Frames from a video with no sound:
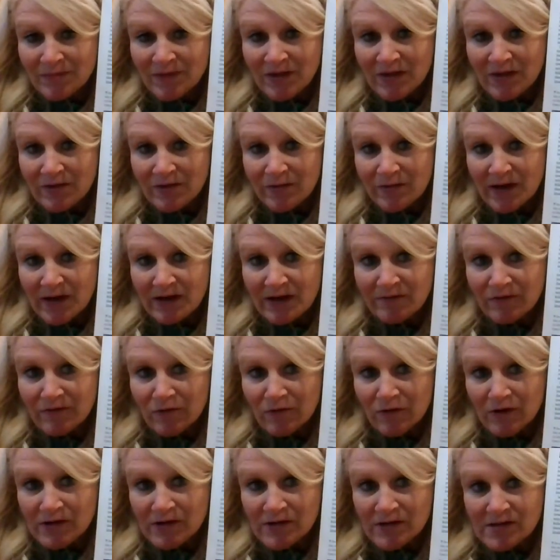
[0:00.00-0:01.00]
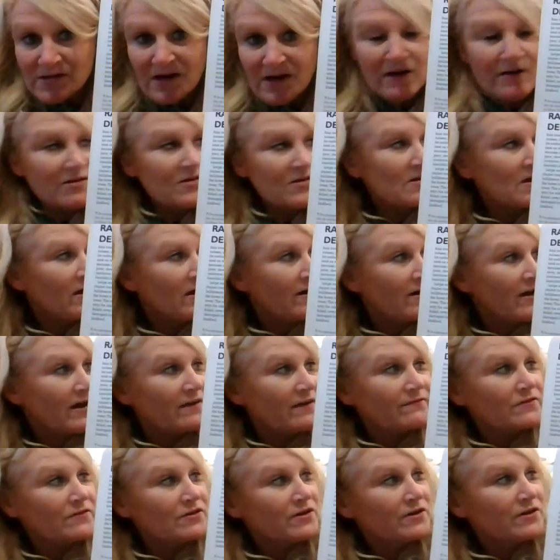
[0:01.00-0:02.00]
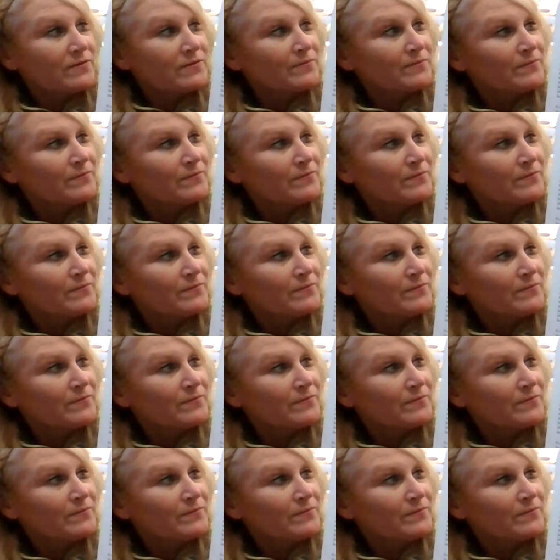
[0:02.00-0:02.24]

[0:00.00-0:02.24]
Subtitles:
that the rainforests are sought after.